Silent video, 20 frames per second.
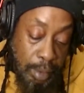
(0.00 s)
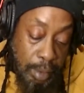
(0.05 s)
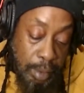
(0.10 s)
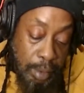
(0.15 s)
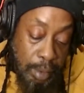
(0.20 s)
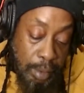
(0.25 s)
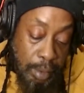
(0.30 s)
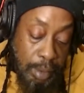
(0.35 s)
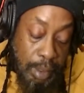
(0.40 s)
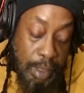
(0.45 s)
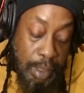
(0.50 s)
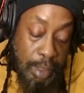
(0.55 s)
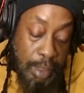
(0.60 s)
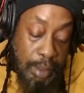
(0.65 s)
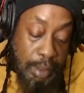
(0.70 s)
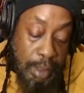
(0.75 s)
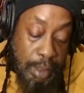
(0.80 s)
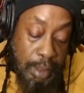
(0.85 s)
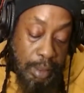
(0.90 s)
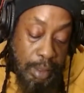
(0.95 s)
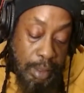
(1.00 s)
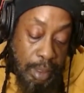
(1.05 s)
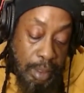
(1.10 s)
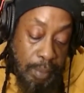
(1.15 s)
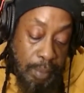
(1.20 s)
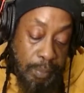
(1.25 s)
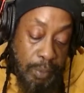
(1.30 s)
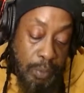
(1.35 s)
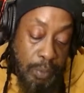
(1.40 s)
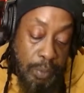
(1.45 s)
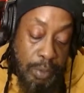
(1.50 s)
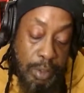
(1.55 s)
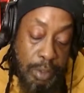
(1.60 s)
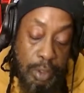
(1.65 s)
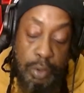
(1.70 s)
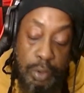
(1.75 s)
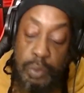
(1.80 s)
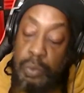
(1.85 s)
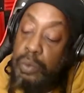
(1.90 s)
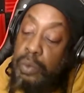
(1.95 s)
the content of the music
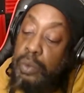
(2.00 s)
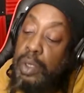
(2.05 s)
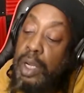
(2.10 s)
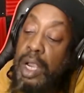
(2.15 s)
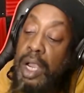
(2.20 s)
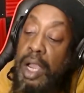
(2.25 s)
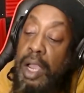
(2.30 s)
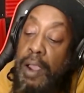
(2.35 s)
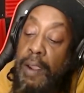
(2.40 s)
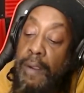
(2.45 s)
too raw